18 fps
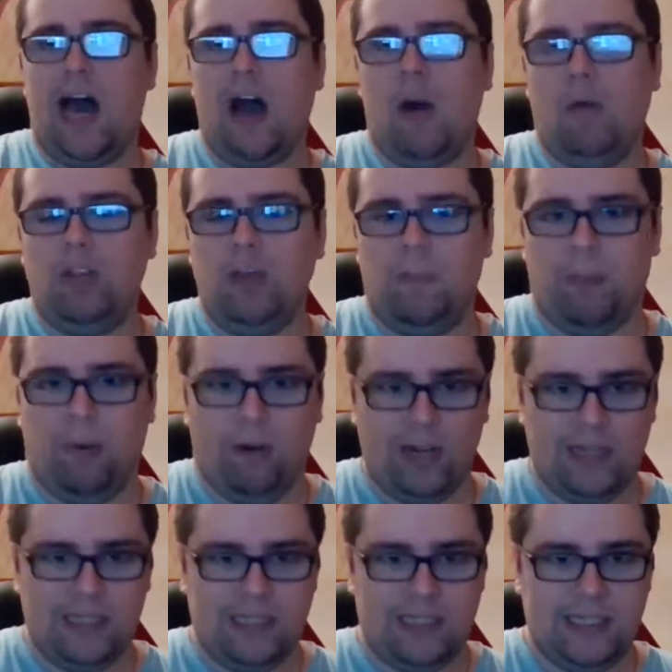how the
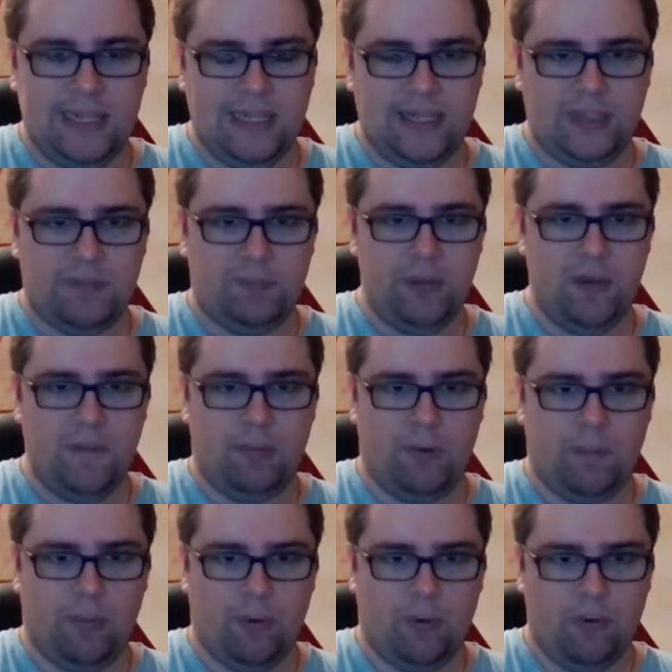policy that is
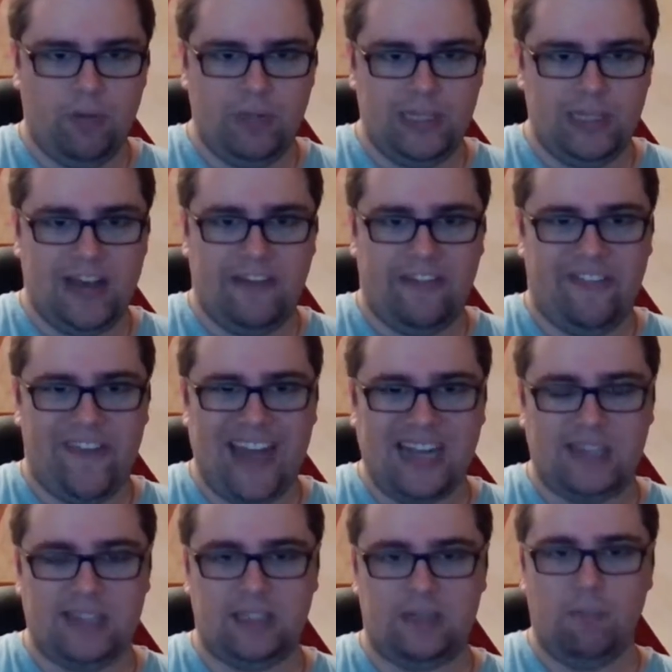being proposed
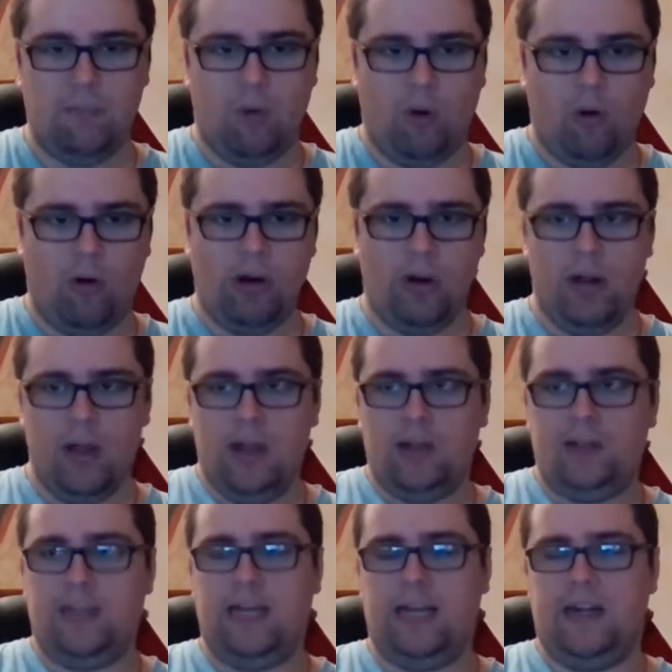affects more
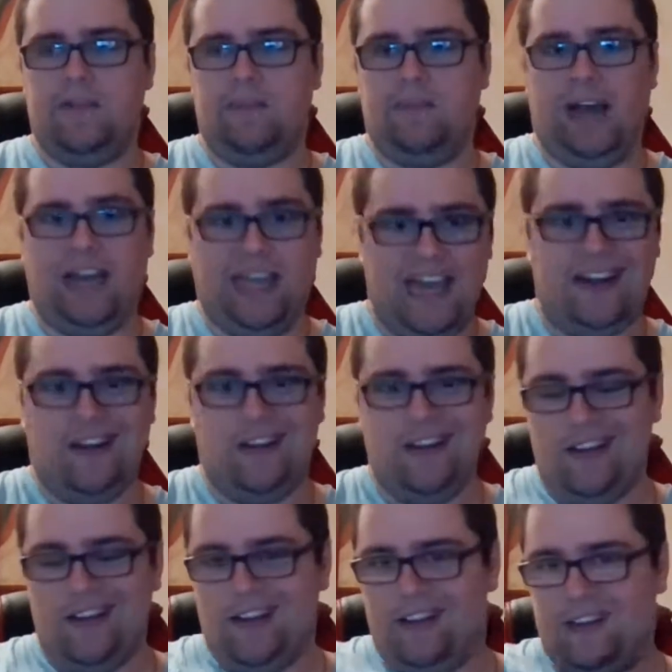than
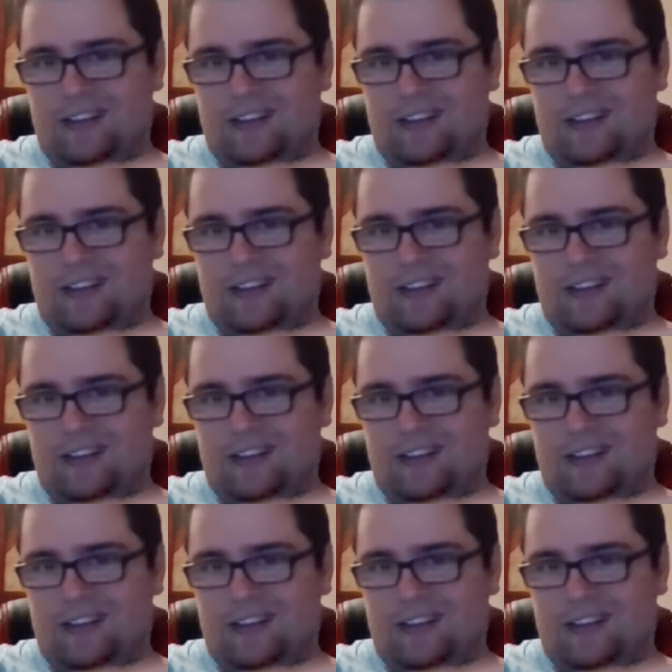again